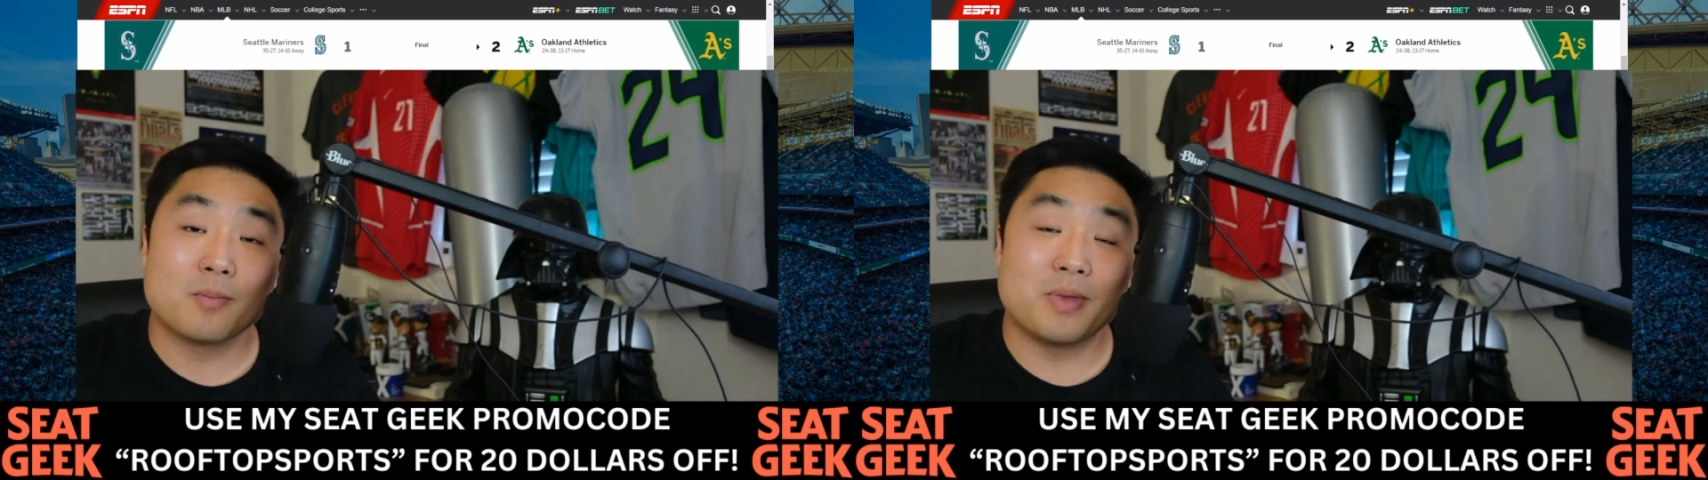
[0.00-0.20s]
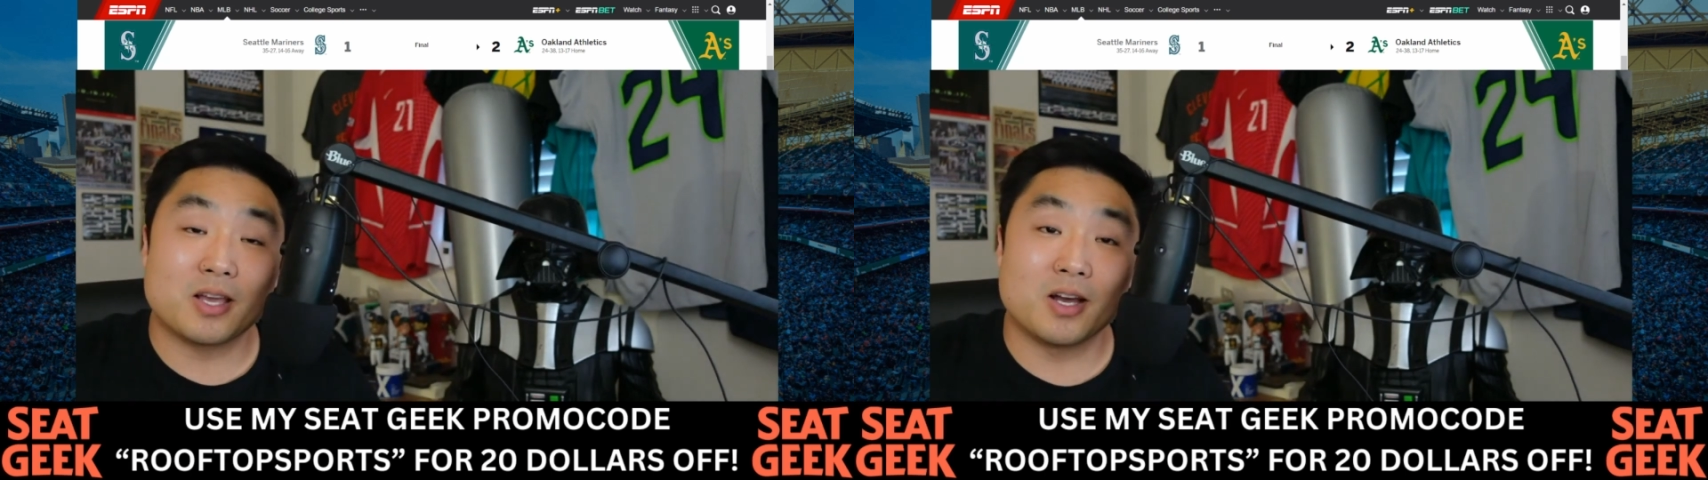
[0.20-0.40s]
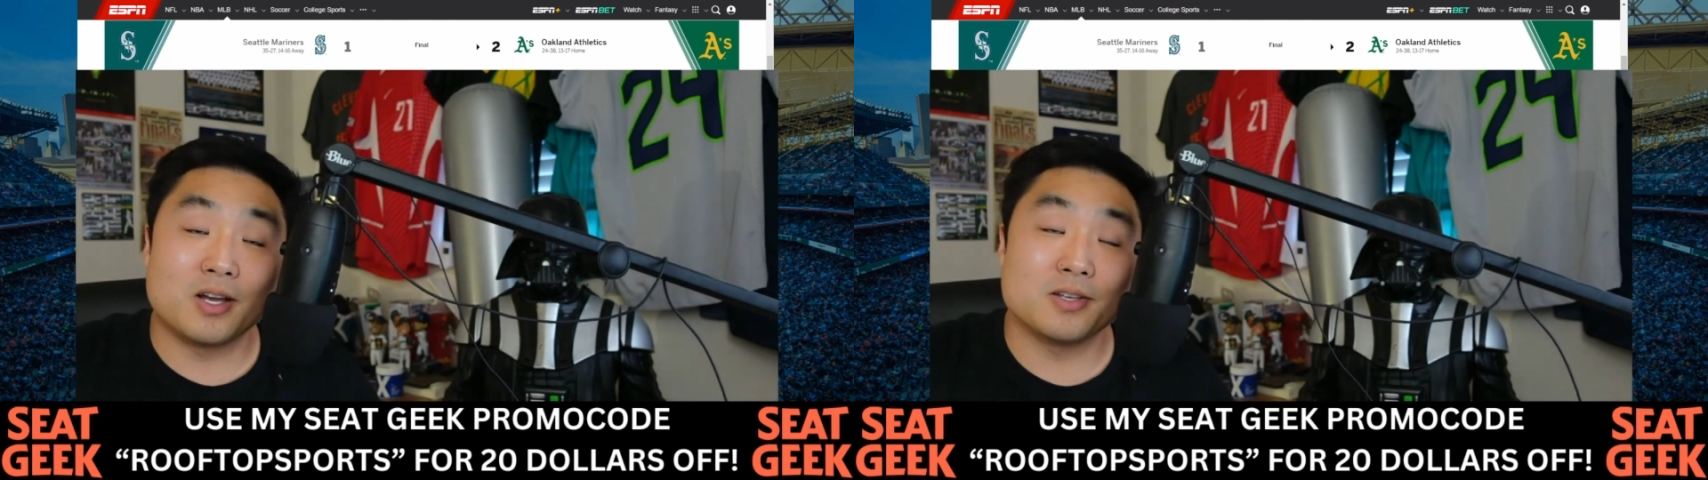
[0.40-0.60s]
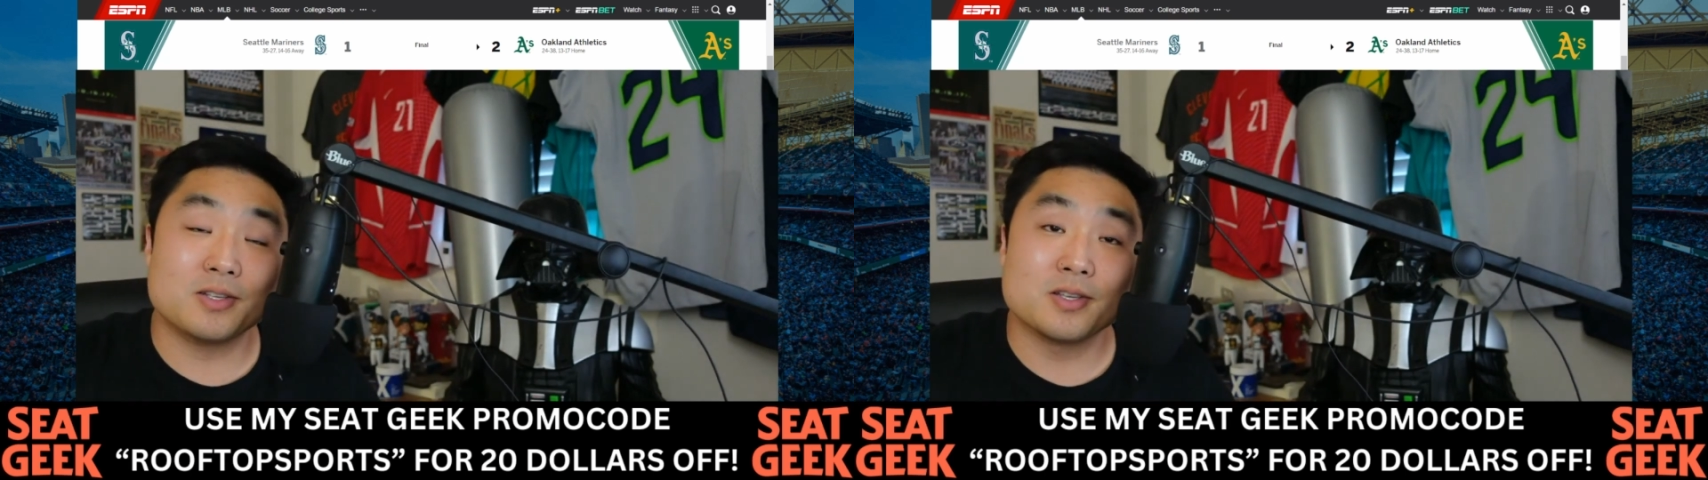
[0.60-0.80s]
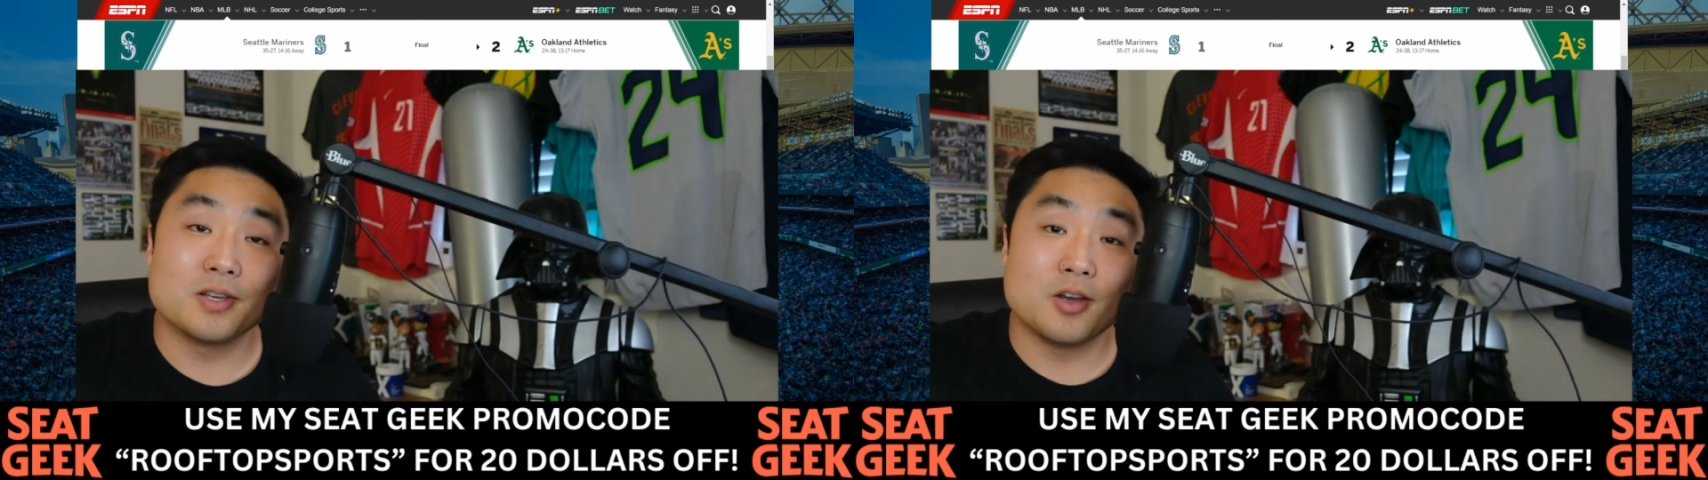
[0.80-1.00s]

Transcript: because